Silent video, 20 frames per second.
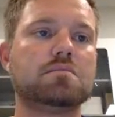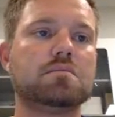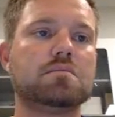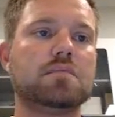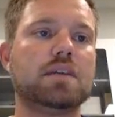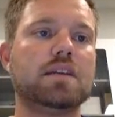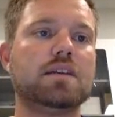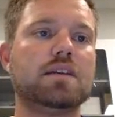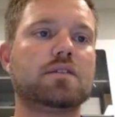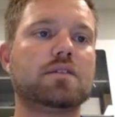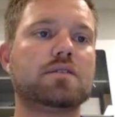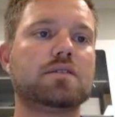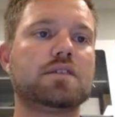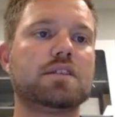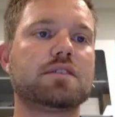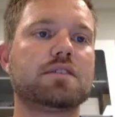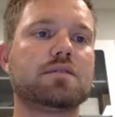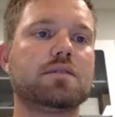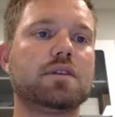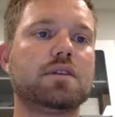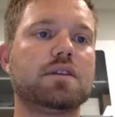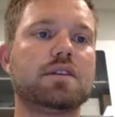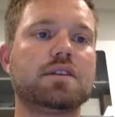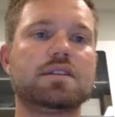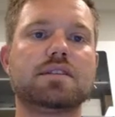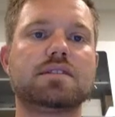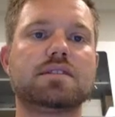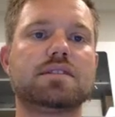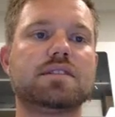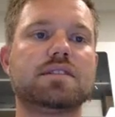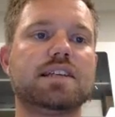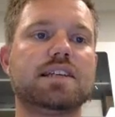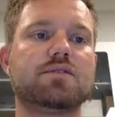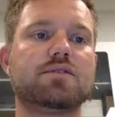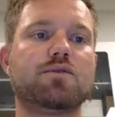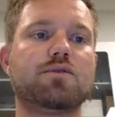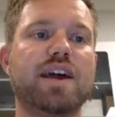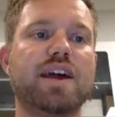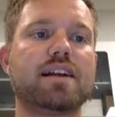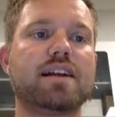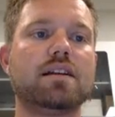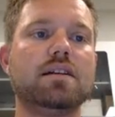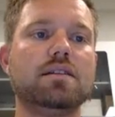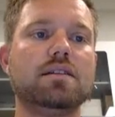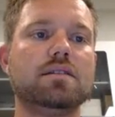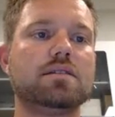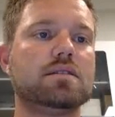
any text converter. This is Text Wrangler.